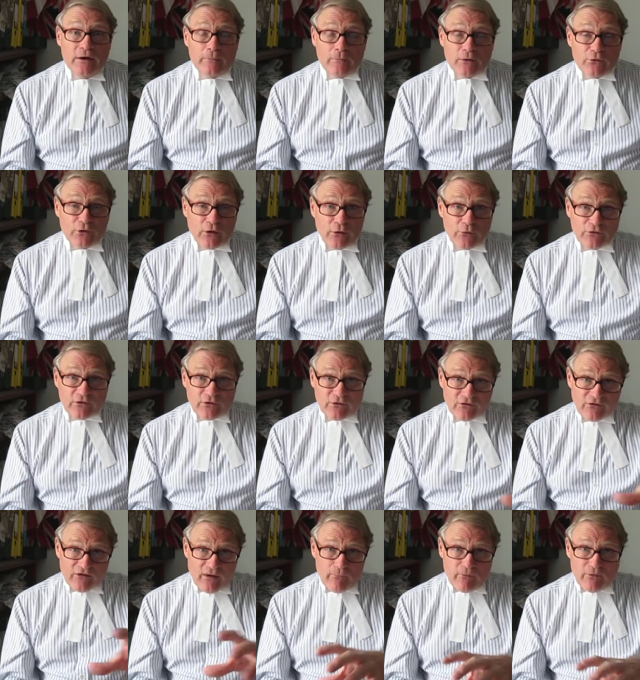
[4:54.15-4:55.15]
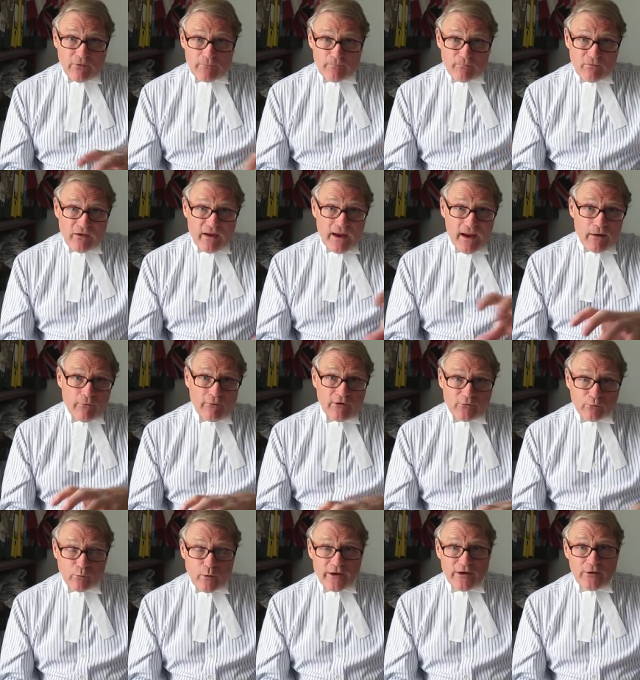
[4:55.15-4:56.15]
But those are some of the
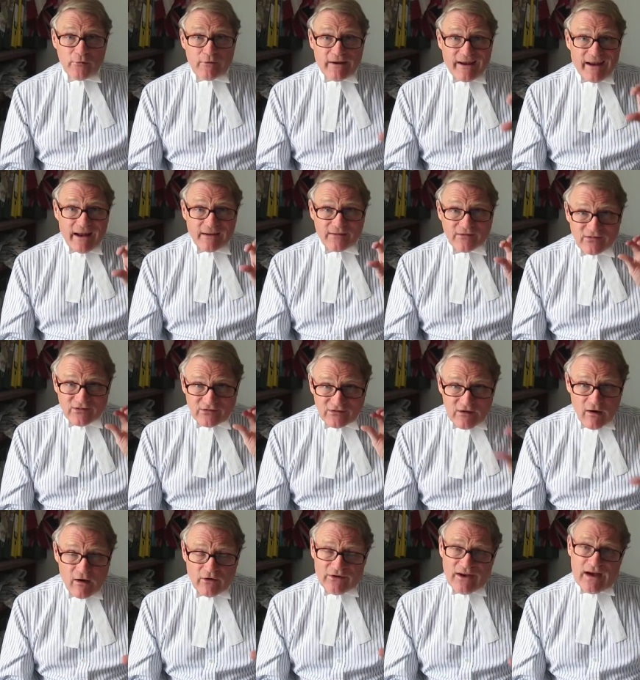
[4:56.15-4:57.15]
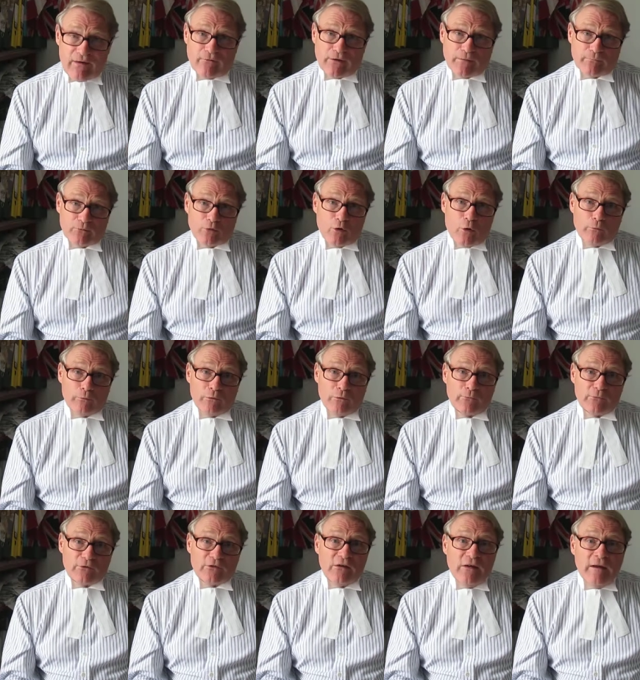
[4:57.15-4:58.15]
areas where you can start having
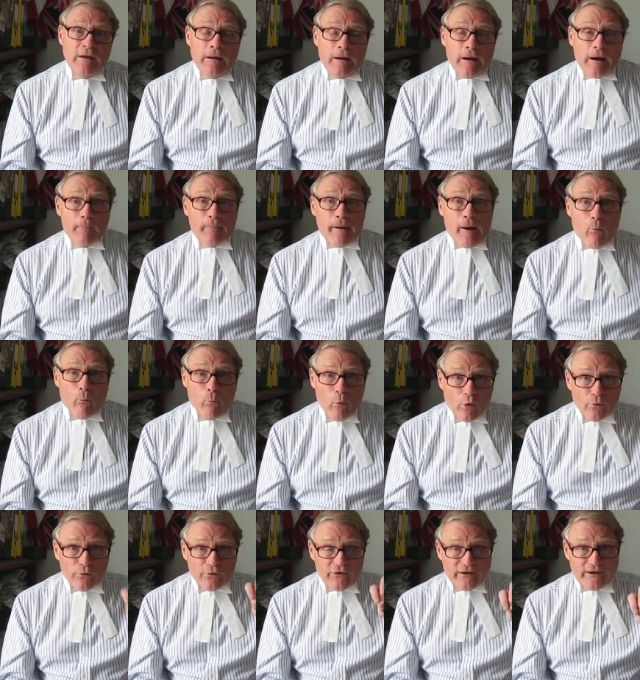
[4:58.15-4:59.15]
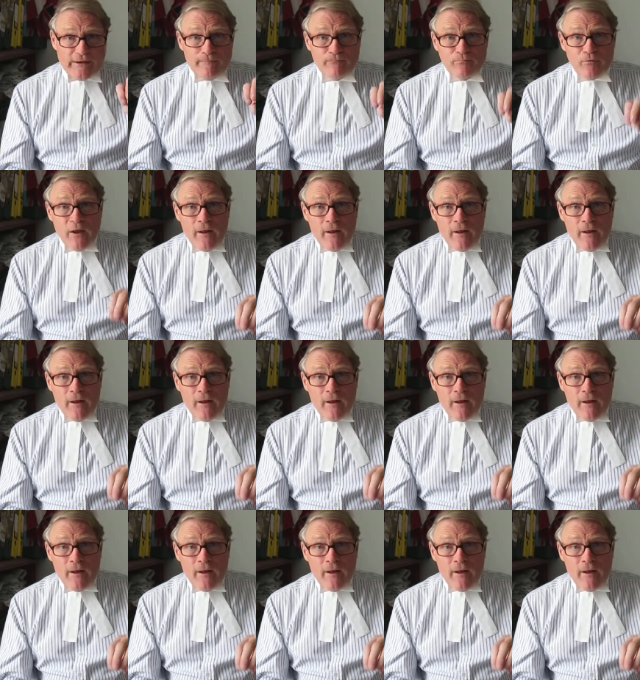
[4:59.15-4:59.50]
problems about what the